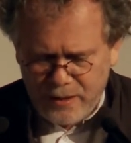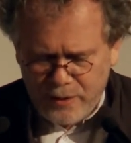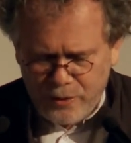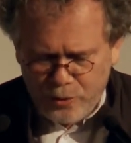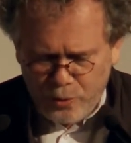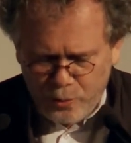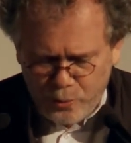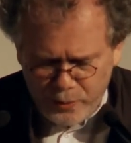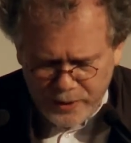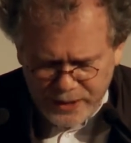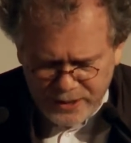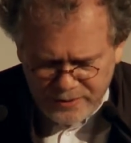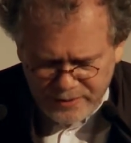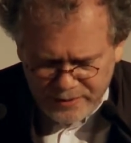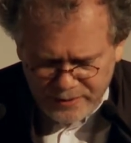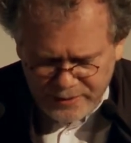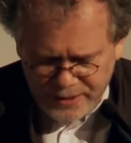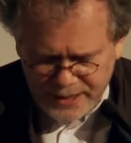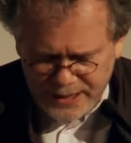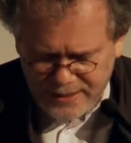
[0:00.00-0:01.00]
the
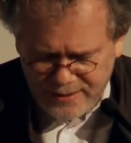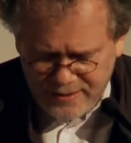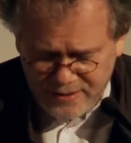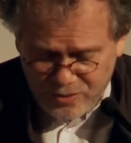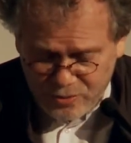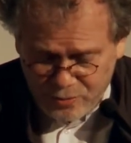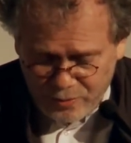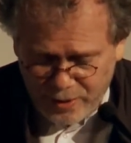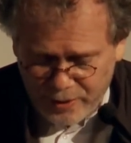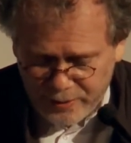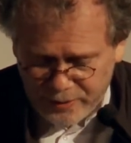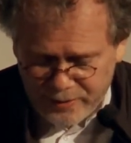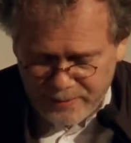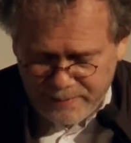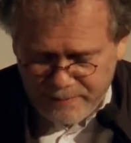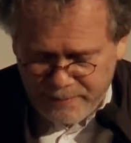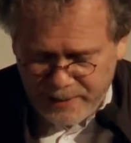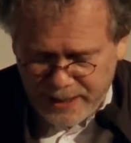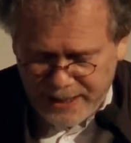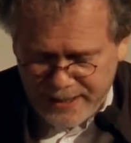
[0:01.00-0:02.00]
reader is struck
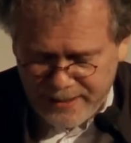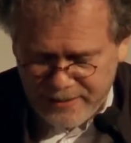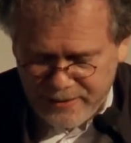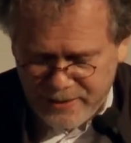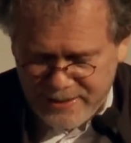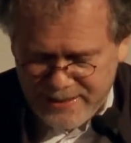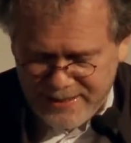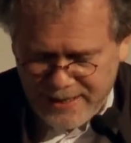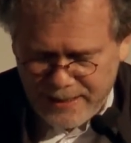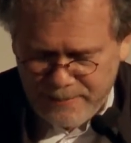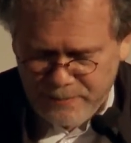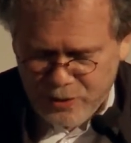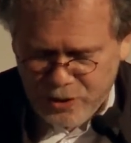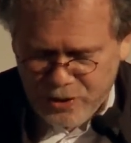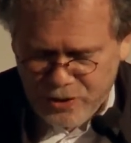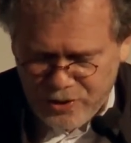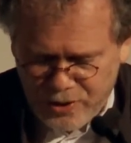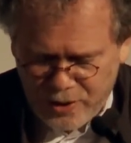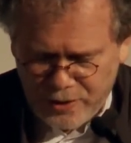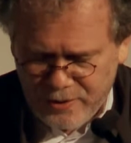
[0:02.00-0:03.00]
by the same
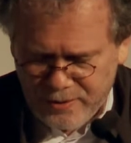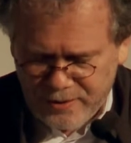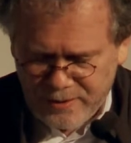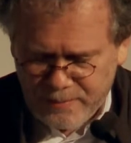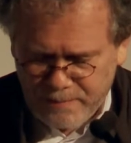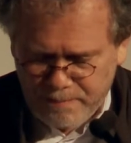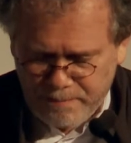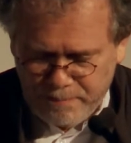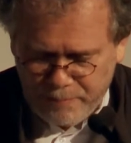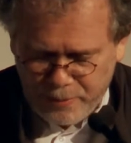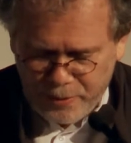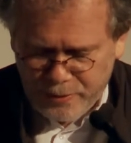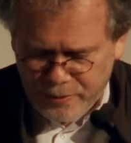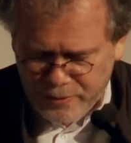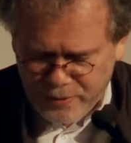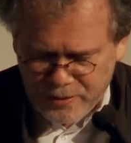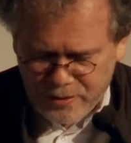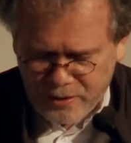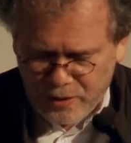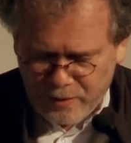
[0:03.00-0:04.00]
sudden
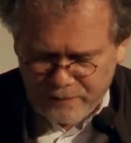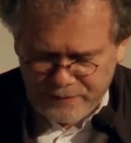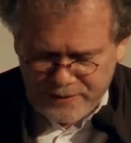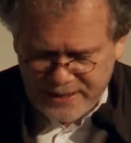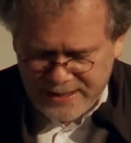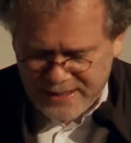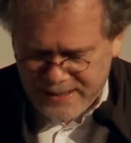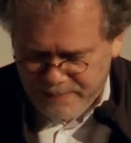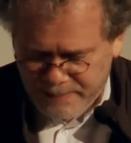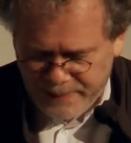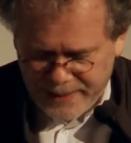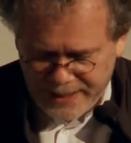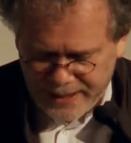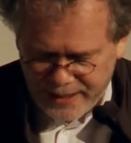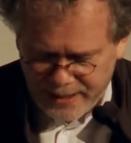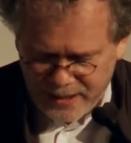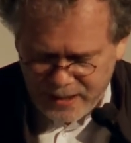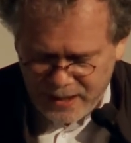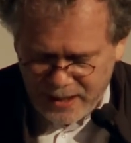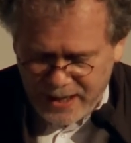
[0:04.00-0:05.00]
burst of
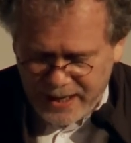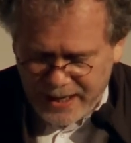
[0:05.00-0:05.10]
despair